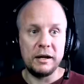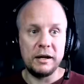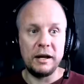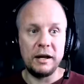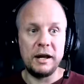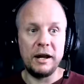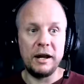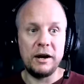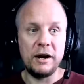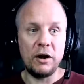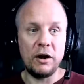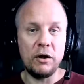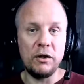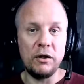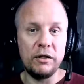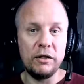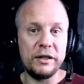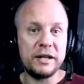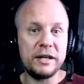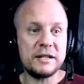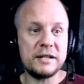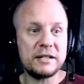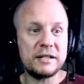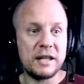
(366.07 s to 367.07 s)
and all of
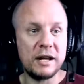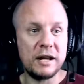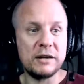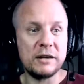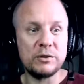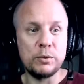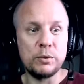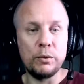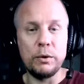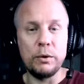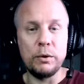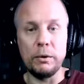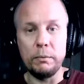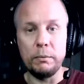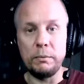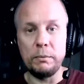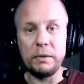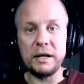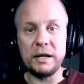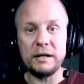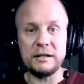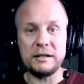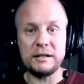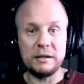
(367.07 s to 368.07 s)
these things will
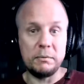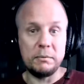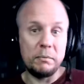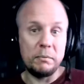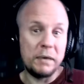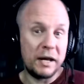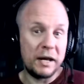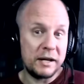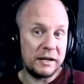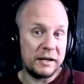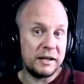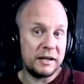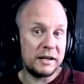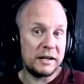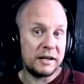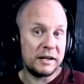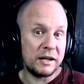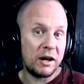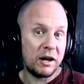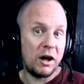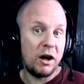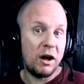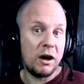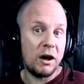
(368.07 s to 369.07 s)
be dependent
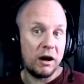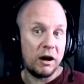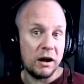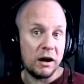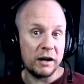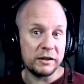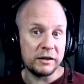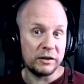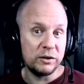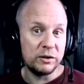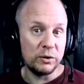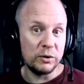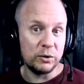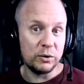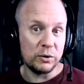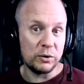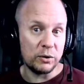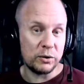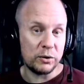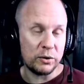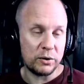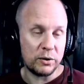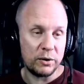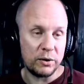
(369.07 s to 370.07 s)
on Google
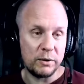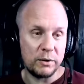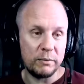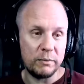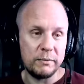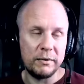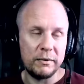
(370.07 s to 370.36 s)
Chrome.